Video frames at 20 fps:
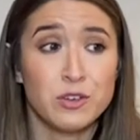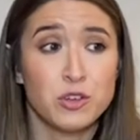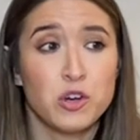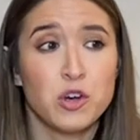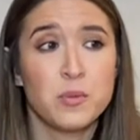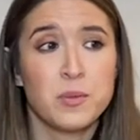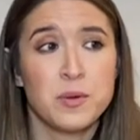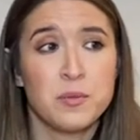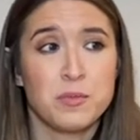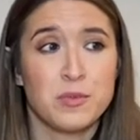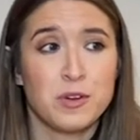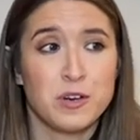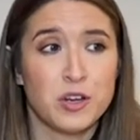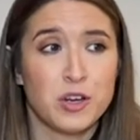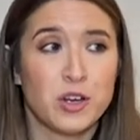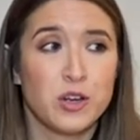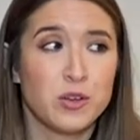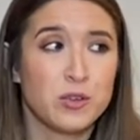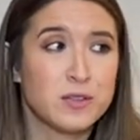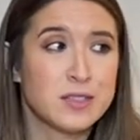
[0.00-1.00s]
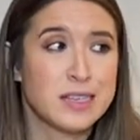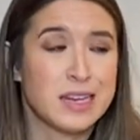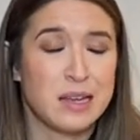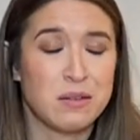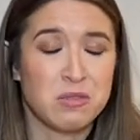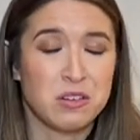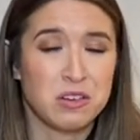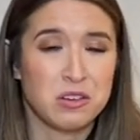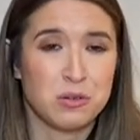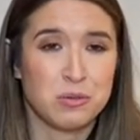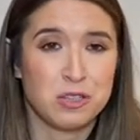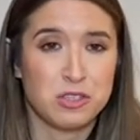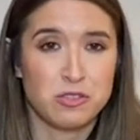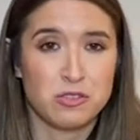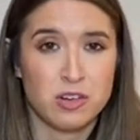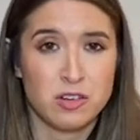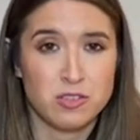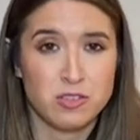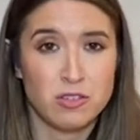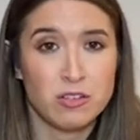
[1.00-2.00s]
comment below to let me know which
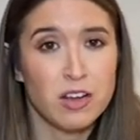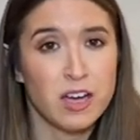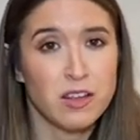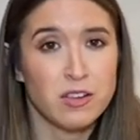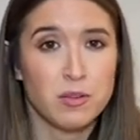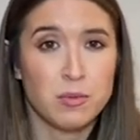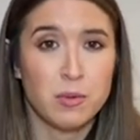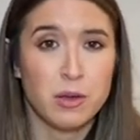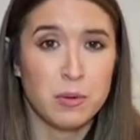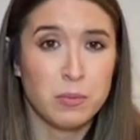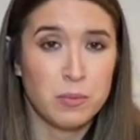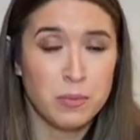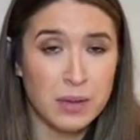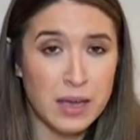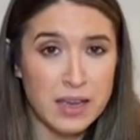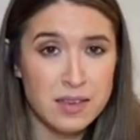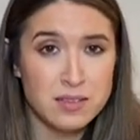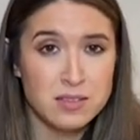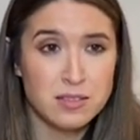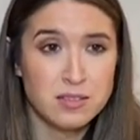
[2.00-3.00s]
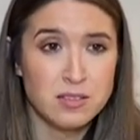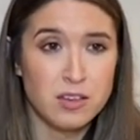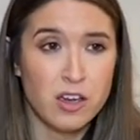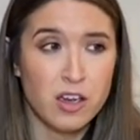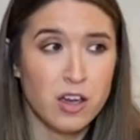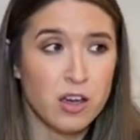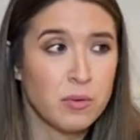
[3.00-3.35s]
dress you like the best, as